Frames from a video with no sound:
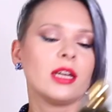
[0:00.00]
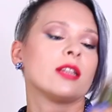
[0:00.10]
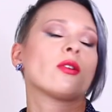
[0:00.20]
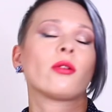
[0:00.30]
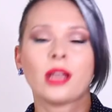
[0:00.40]

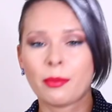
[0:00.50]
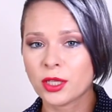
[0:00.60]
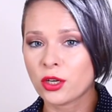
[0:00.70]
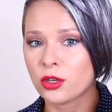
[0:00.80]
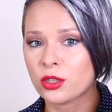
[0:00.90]
it's called
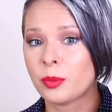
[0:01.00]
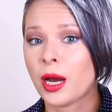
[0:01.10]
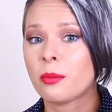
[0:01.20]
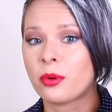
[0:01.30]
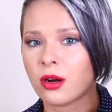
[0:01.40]
lemon curd
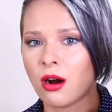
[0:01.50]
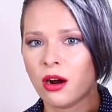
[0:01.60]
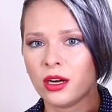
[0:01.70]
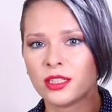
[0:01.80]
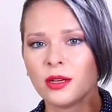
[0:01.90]
by
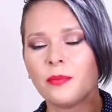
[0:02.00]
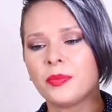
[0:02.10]
Brocard.